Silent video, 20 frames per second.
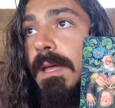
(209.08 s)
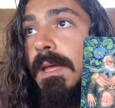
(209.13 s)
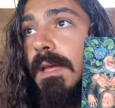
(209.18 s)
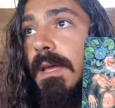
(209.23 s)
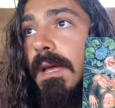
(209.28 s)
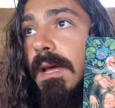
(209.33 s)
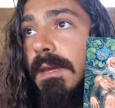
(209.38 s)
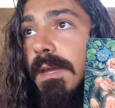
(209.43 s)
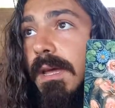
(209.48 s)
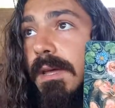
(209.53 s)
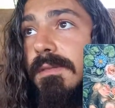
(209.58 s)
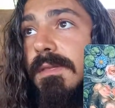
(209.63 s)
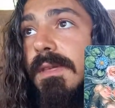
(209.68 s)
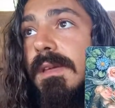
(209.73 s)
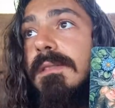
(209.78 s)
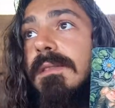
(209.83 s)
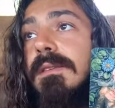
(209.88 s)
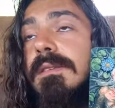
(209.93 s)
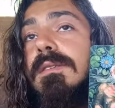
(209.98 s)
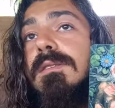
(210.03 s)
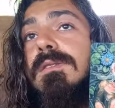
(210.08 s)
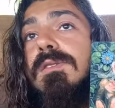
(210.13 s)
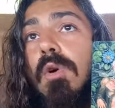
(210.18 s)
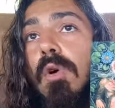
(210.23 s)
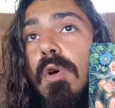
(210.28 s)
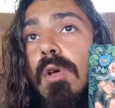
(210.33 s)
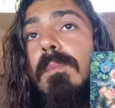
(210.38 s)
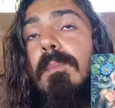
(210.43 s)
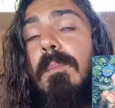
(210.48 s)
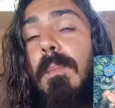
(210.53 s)
And I think this is
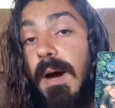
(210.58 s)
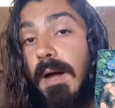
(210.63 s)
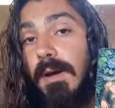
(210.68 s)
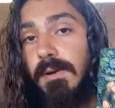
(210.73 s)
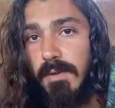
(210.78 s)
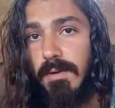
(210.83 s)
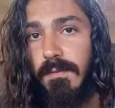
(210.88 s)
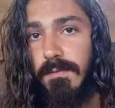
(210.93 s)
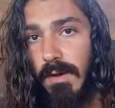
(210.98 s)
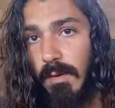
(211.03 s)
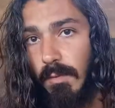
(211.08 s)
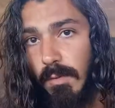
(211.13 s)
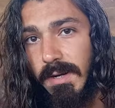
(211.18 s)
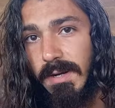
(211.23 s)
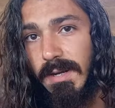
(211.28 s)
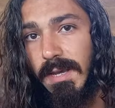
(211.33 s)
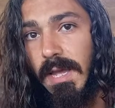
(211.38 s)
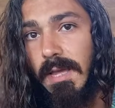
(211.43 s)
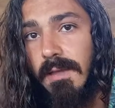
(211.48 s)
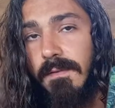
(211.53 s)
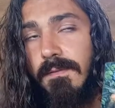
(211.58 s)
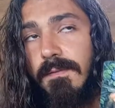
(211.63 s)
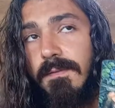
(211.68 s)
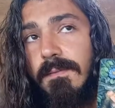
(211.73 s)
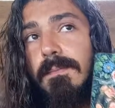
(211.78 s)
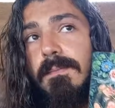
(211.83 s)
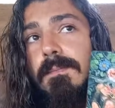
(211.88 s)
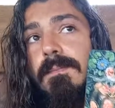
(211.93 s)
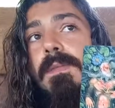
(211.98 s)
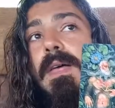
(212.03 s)
all part of our life
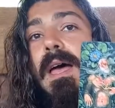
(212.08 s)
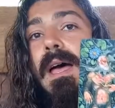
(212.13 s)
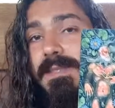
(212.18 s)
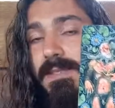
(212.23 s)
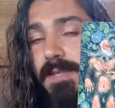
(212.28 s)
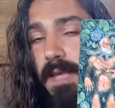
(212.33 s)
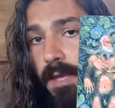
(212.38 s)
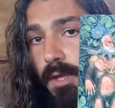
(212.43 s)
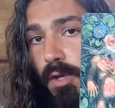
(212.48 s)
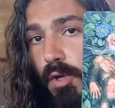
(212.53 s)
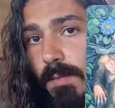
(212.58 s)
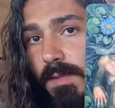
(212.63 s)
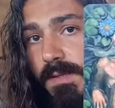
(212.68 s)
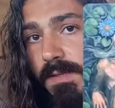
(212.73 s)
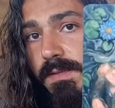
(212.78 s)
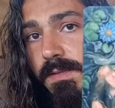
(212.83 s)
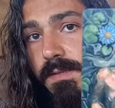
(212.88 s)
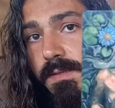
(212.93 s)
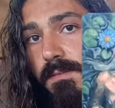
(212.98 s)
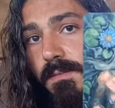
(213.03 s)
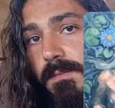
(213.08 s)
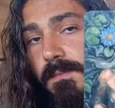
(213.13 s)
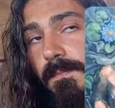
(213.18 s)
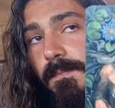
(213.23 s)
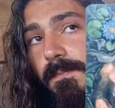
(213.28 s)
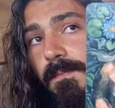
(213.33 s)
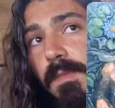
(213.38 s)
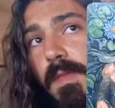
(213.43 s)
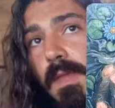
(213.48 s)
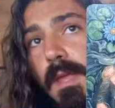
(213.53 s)
as a humans.
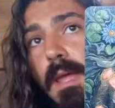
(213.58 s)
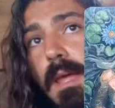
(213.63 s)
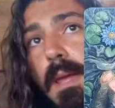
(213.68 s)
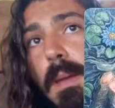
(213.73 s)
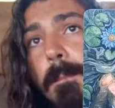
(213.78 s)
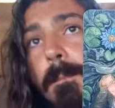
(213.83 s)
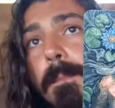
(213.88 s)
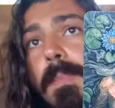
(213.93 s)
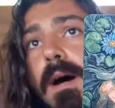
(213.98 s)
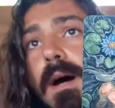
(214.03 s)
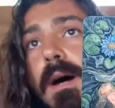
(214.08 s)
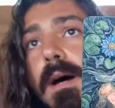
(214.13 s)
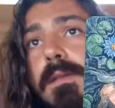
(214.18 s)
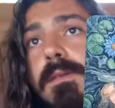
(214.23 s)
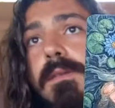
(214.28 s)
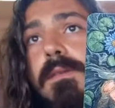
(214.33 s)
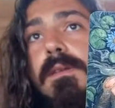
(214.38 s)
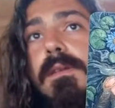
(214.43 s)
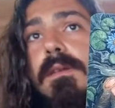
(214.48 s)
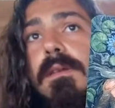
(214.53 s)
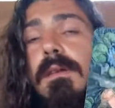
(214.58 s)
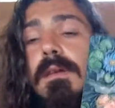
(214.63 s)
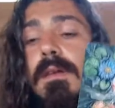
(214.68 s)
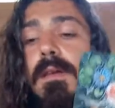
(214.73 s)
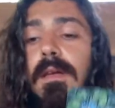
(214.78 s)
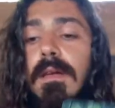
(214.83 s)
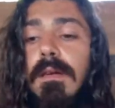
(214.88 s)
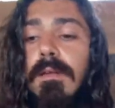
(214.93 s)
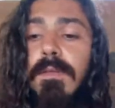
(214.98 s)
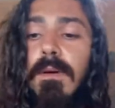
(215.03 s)
But
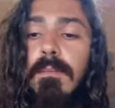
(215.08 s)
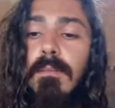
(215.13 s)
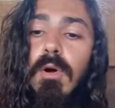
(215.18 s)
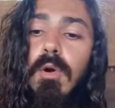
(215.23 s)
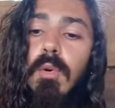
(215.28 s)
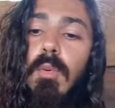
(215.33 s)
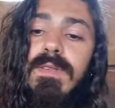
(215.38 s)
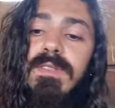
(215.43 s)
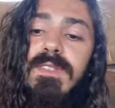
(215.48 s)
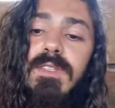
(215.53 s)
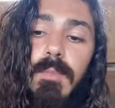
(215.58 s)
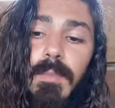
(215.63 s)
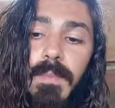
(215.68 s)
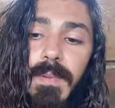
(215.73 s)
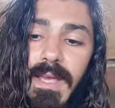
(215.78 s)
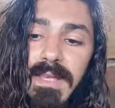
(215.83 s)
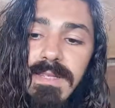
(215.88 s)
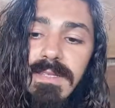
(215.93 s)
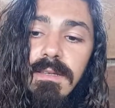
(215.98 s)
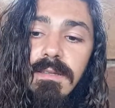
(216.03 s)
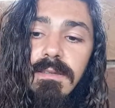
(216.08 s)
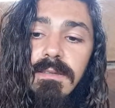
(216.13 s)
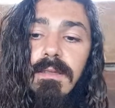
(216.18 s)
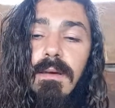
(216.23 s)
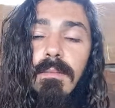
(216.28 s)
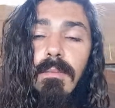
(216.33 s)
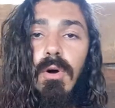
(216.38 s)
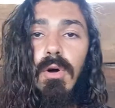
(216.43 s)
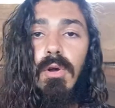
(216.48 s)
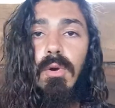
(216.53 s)
the more we suppress it, the
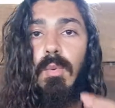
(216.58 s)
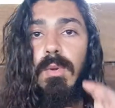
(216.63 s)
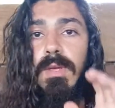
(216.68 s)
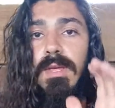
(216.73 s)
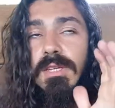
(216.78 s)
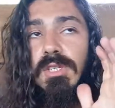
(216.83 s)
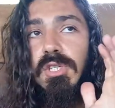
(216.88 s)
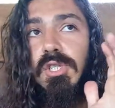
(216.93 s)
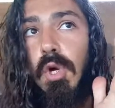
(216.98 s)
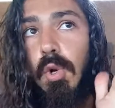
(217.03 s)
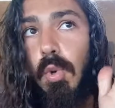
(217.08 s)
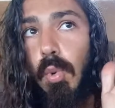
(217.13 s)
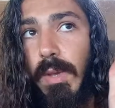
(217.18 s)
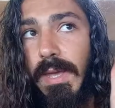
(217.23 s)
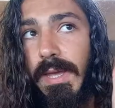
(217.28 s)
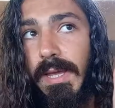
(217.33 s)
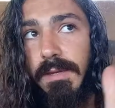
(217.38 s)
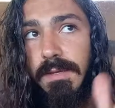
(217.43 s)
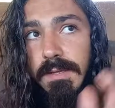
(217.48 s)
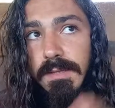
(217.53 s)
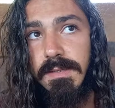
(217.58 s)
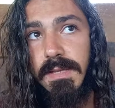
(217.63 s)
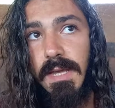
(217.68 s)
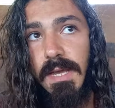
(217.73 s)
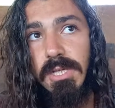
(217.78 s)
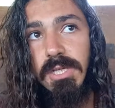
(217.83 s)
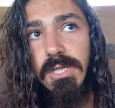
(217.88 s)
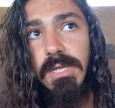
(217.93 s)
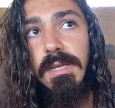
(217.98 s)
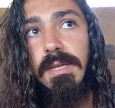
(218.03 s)
more we show weakness.
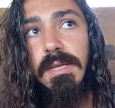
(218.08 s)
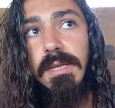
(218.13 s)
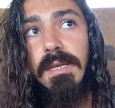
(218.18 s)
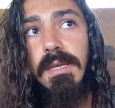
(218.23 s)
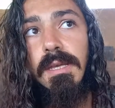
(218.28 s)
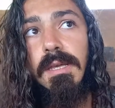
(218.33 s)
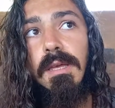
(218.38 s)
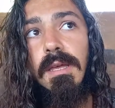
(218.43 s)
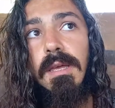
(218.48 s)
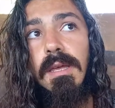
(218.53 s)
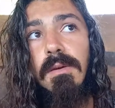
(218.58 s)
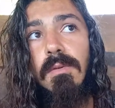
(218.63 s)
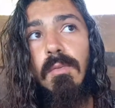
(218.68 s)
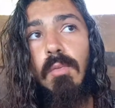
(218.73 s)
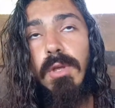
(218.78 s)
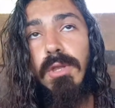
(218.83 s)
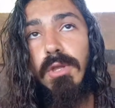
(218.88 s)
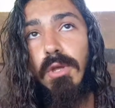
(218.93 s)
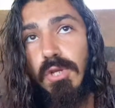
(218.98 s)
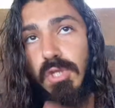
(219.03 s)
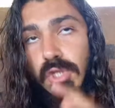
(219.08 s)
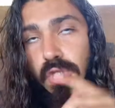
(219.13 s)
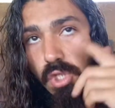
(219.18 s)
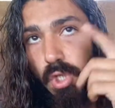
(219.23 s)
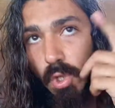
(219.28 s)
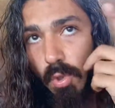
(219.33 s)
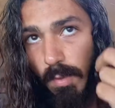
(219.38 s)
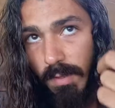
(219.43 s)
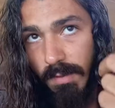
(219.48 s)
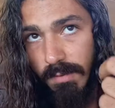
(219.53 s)
Actually, we don't
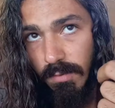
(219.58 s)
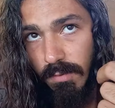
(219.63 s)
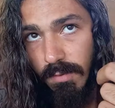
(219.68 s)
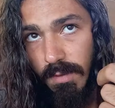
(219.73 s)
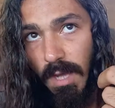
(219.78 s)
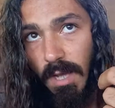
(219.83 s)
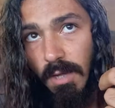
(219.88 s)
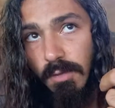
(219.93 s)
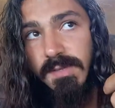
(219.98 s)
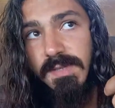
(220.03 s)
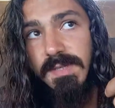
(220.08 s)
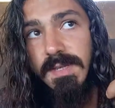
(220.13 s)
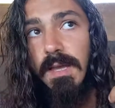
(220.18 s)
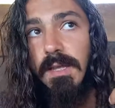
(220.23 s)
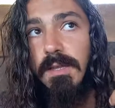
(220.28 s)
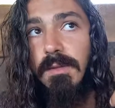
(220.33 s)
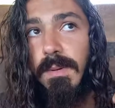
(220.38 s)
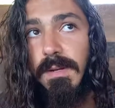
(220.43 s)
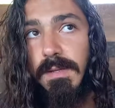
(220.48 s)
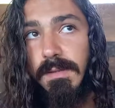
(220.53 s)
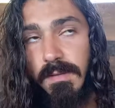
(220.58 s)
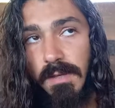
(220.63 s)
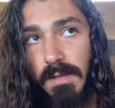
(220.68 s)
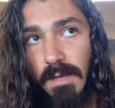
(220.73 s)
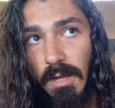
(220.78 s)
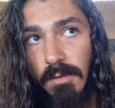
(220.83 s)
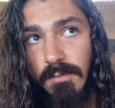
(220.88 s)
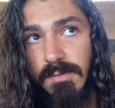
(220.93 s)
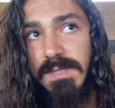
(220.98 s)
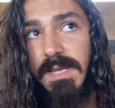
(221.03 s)
show it to the outside, but
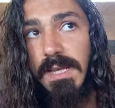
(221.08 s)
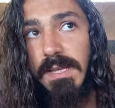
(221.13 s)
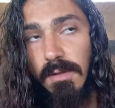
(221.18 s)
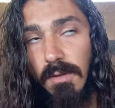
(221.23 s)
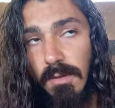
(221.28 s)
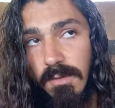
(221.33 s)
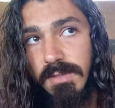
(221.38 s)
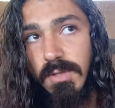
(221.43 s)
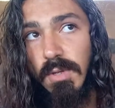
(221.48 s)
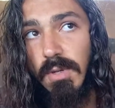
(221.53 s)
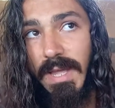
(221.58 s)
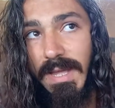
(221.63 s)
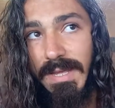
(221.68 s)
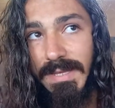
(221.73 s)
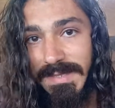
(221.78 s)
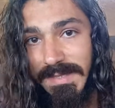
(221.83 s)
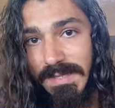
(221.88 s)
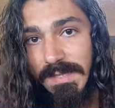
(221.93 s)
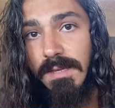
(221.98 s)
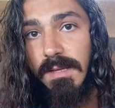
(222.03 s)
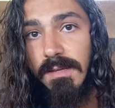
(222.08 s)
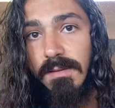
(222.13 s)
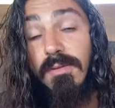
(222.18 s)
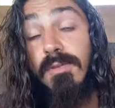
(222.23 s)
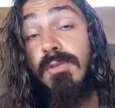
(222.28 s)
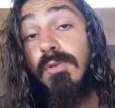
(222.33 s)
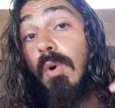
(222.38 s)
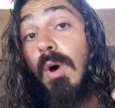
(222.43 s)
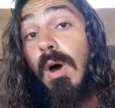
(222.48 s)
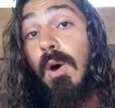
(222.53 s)
outside also can see it
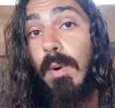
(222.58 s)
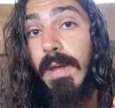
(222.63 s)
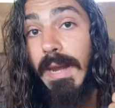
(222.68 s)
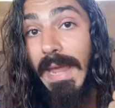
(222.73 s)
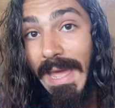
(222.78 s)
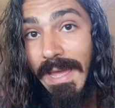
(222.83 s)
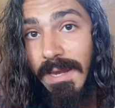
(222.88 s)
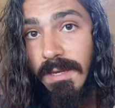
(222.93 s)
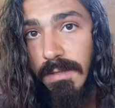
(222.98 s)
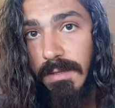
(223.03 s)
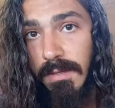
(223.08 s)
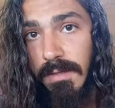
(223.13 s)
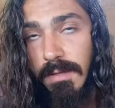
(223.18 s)
through our anger.